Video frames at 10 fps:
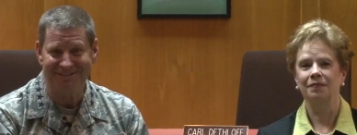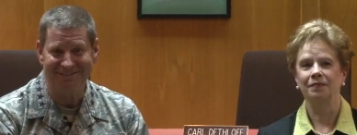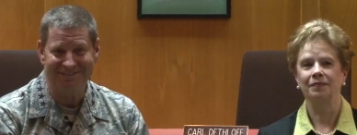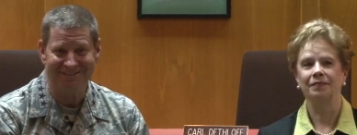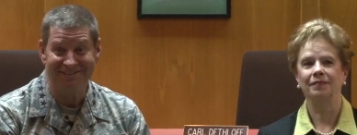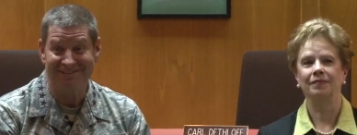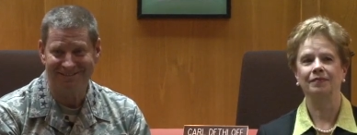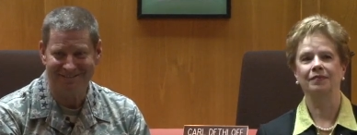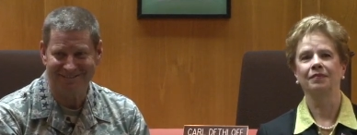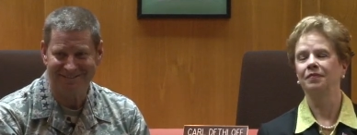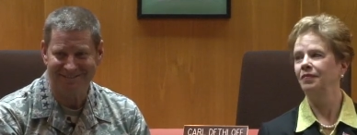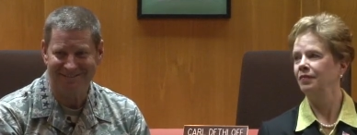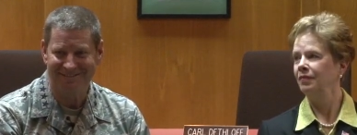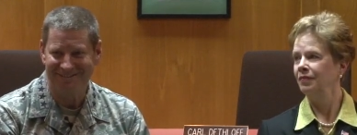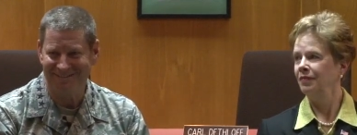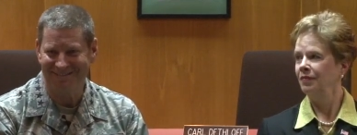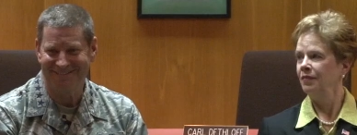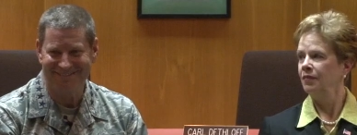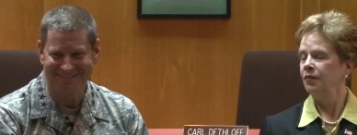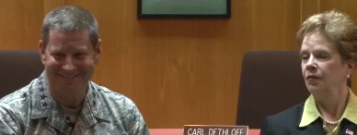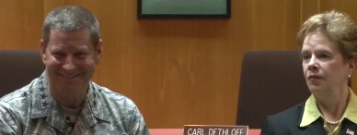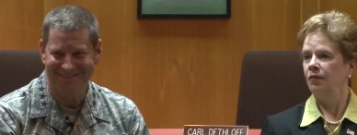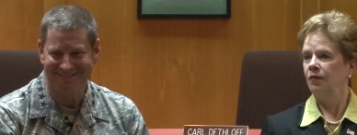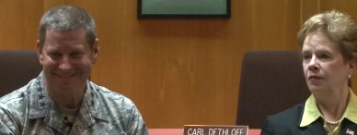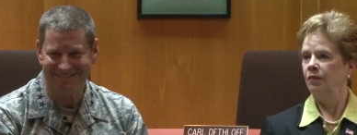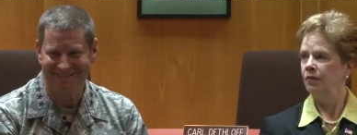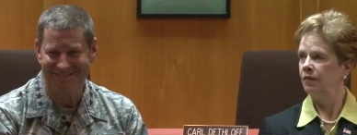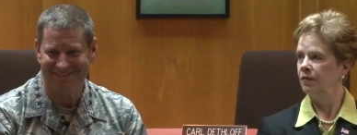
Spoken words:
(silence)